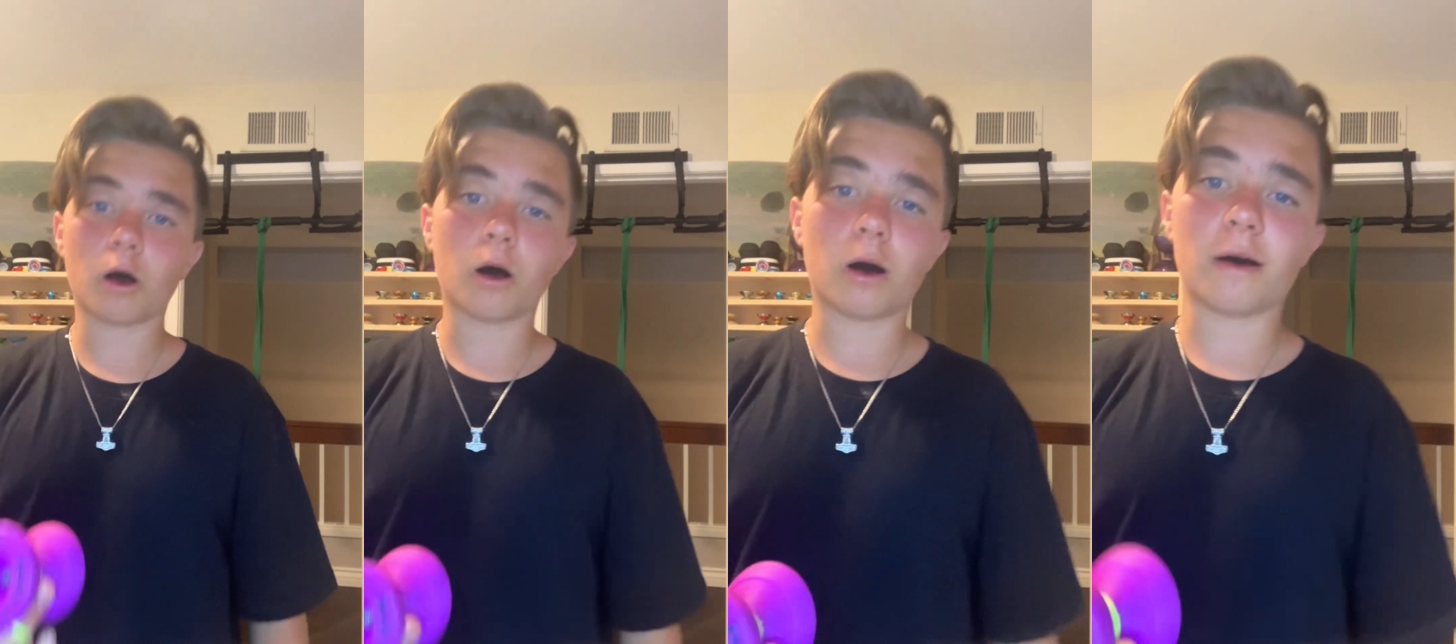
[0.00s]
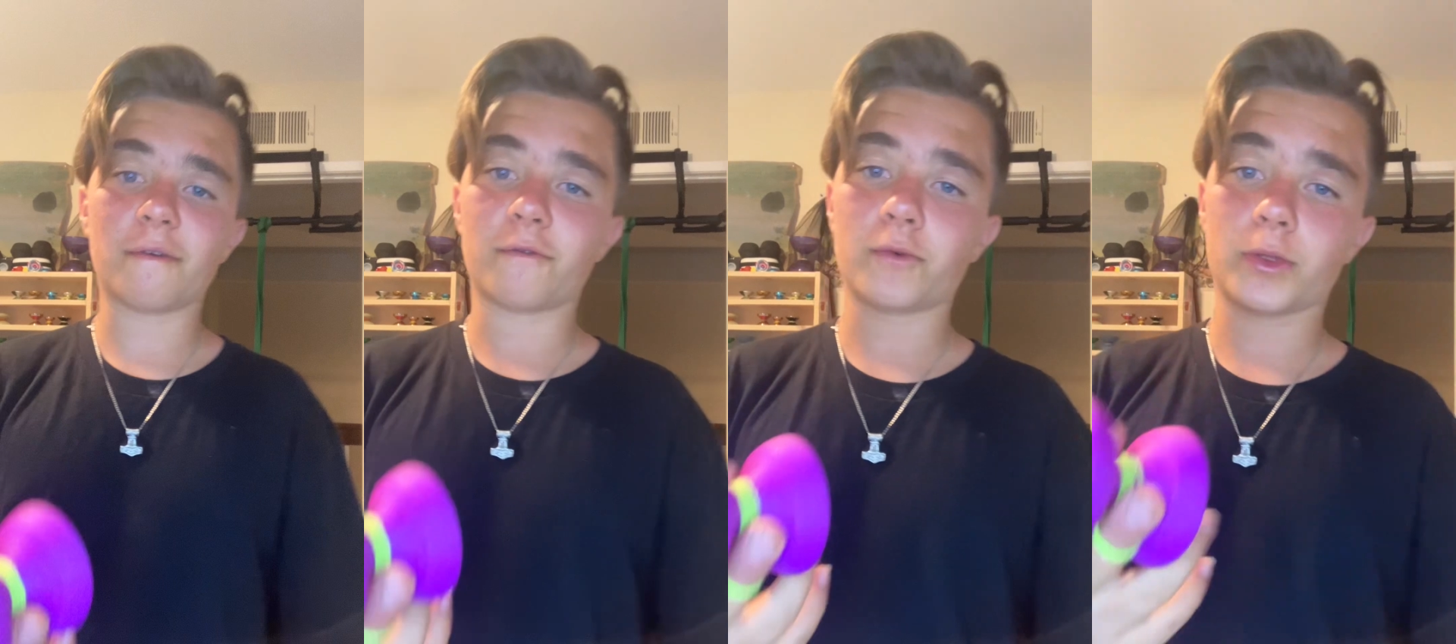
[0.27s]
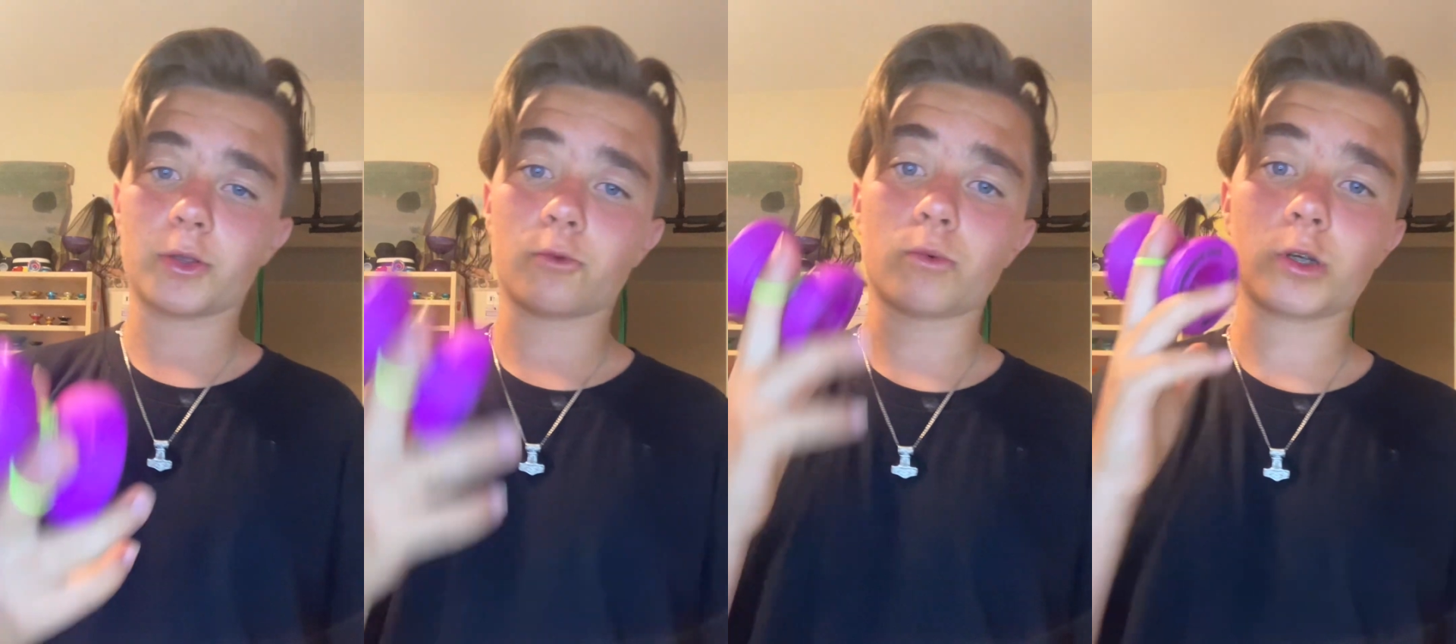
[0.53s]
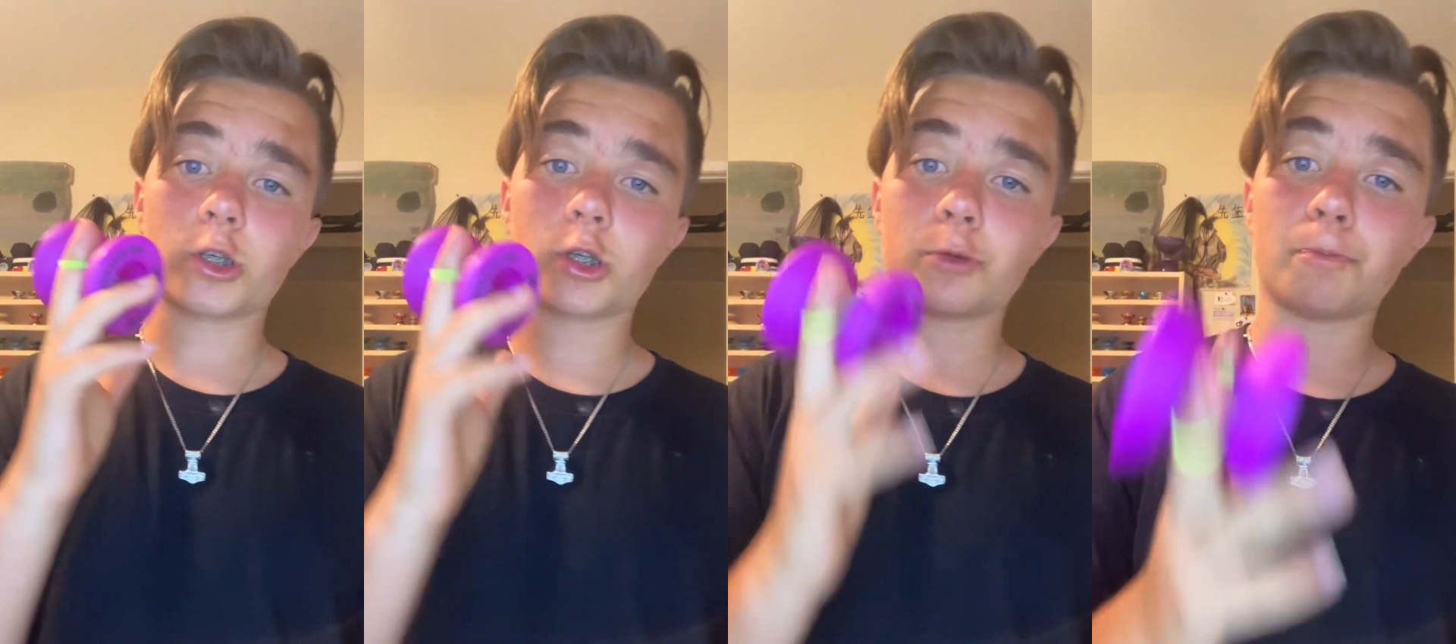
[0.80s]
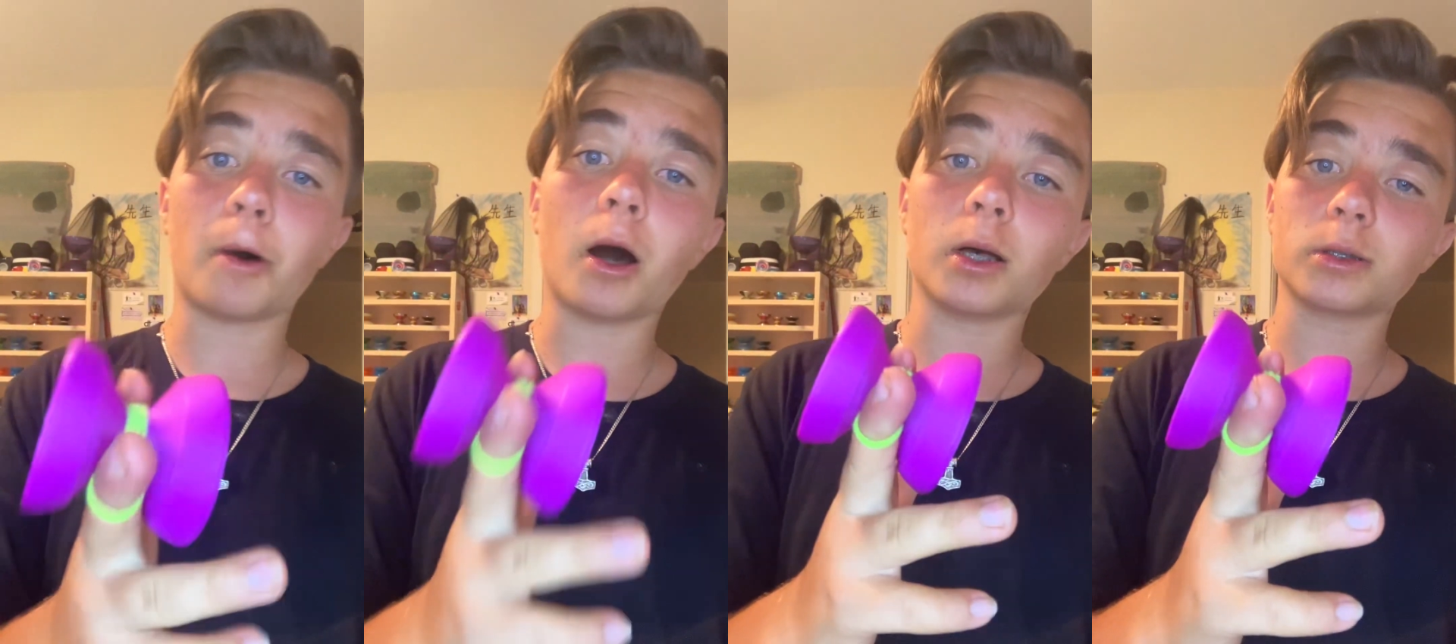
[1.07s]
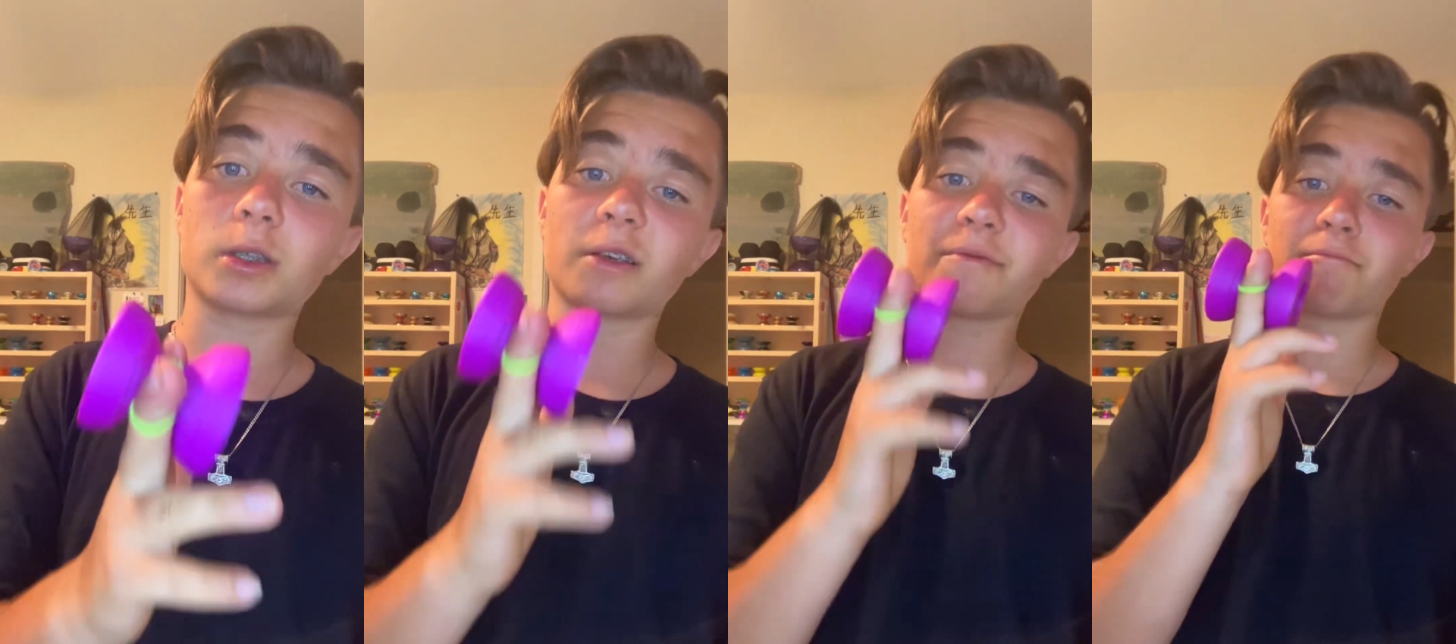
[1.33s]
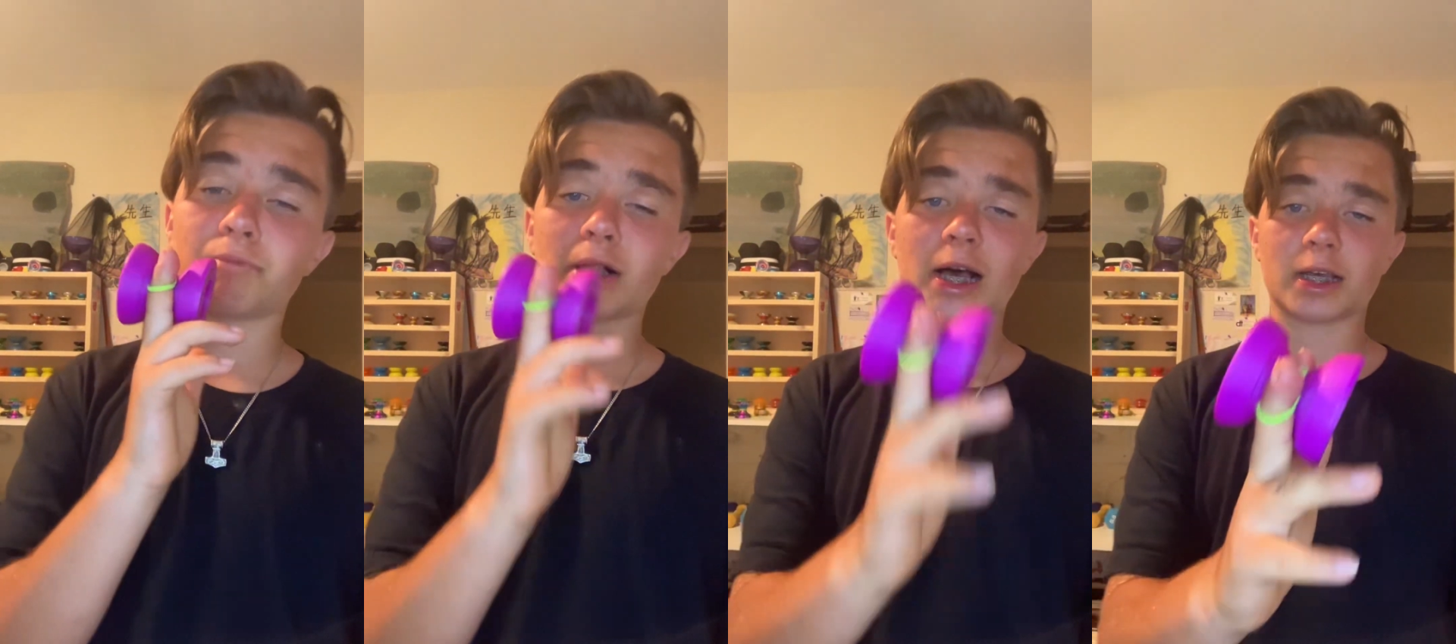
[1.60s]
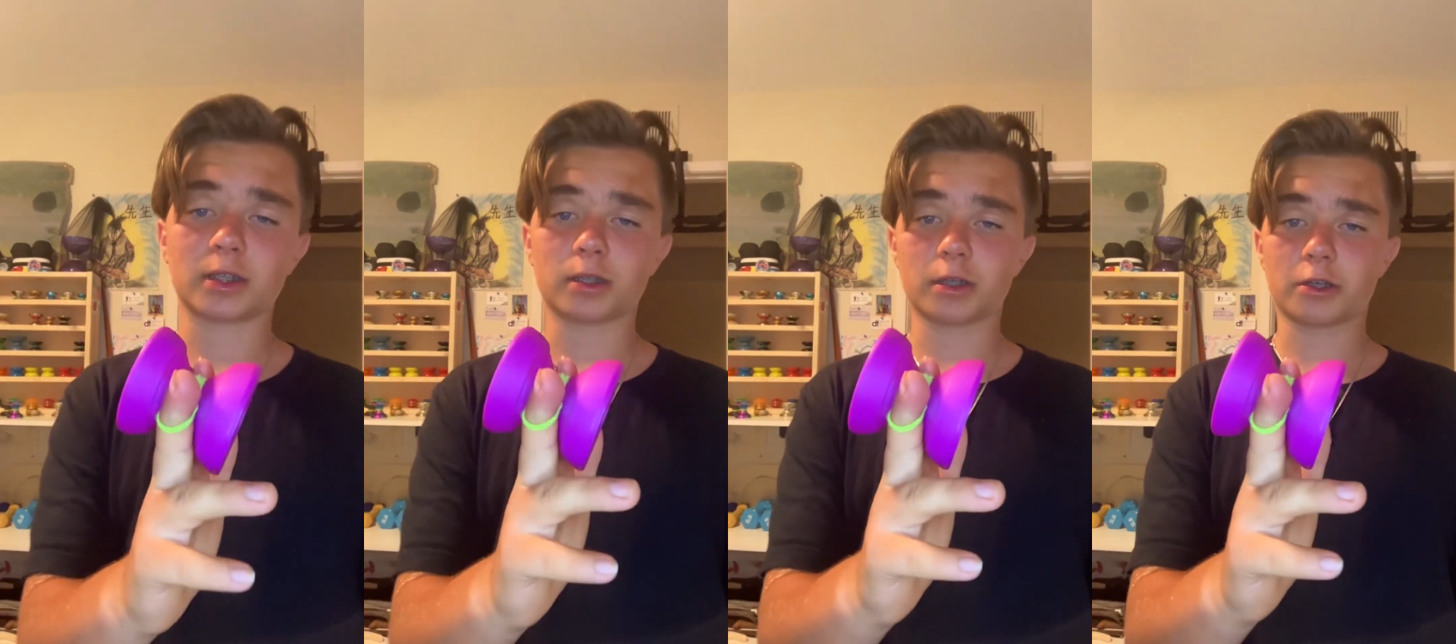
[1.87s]
off with a responsive
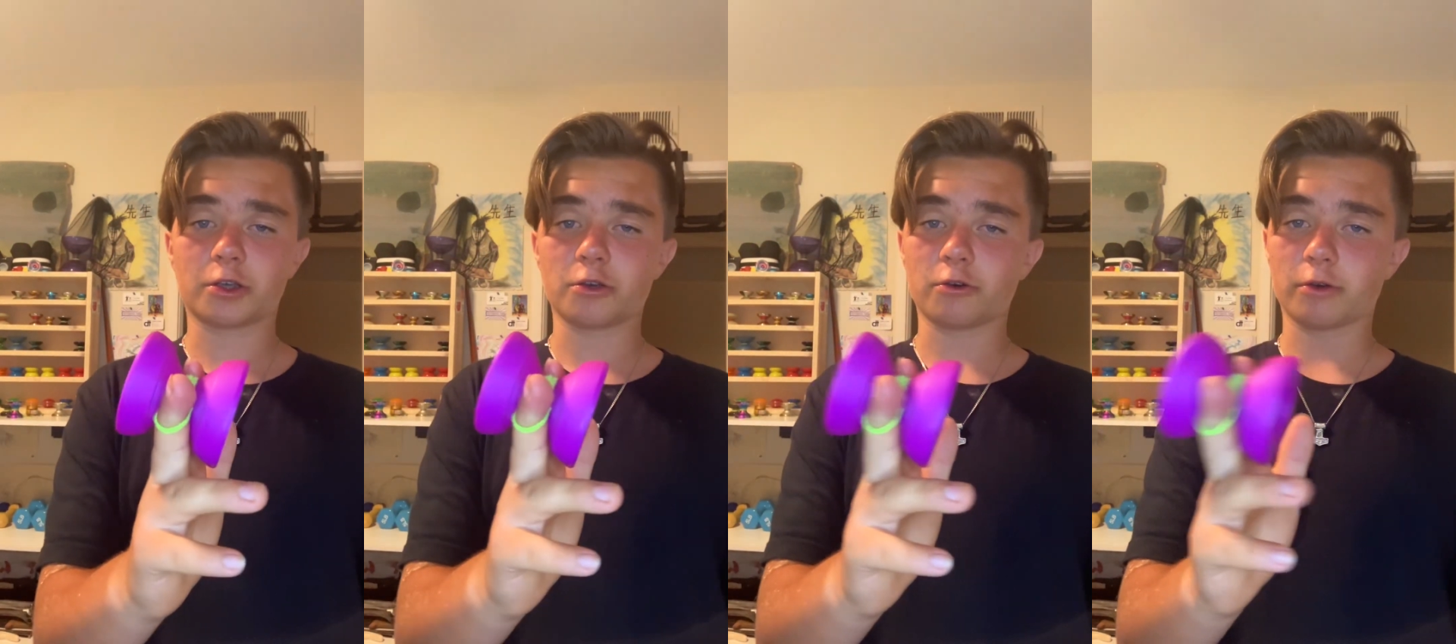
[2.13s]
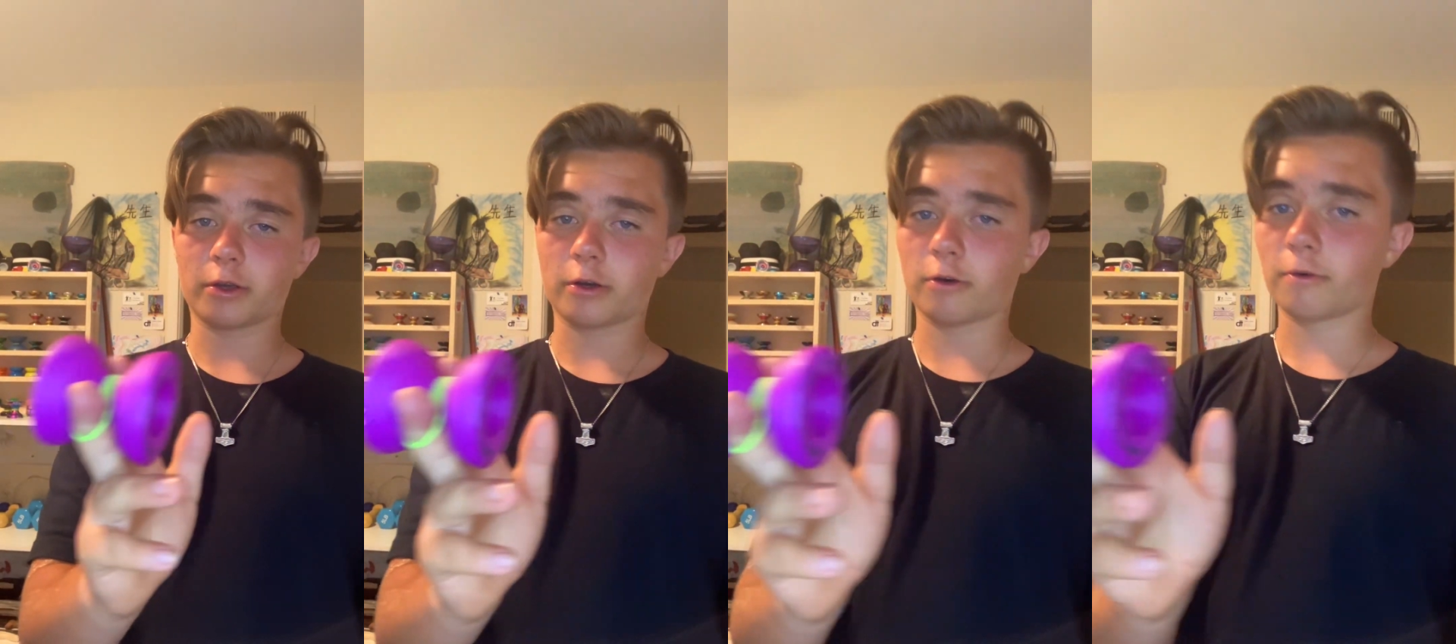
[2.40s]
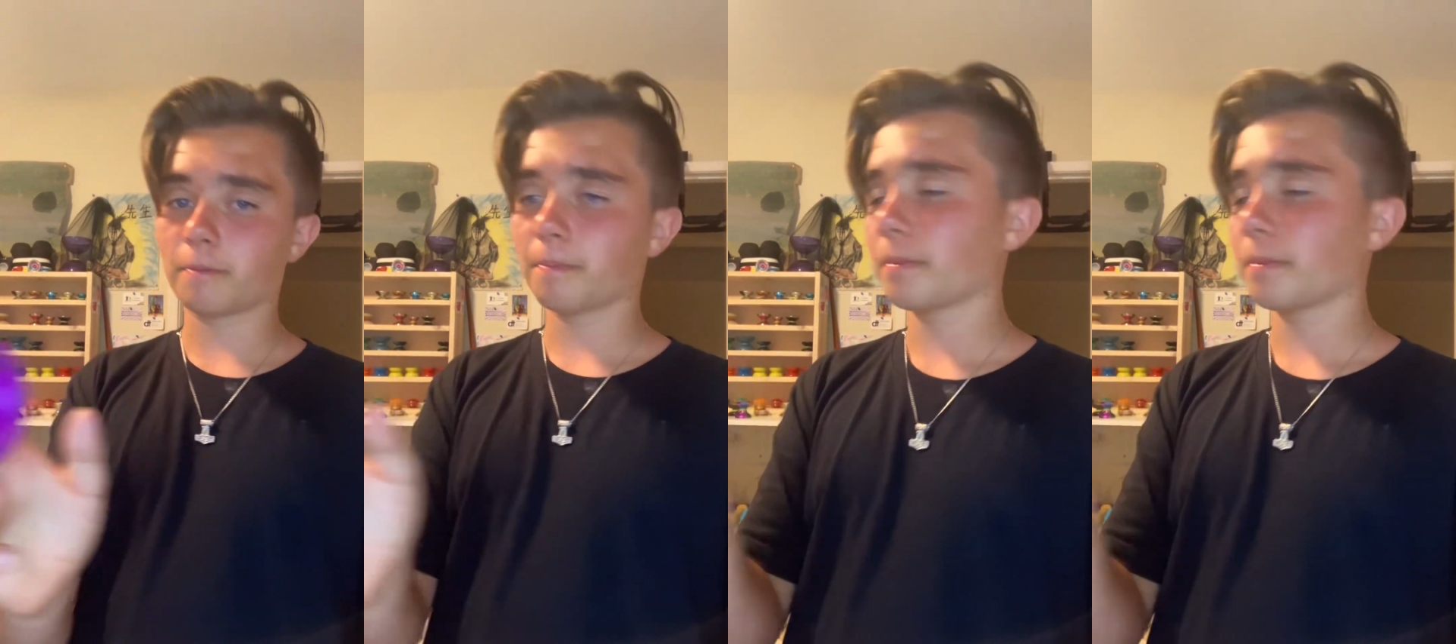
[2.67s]
plastic yo-yo,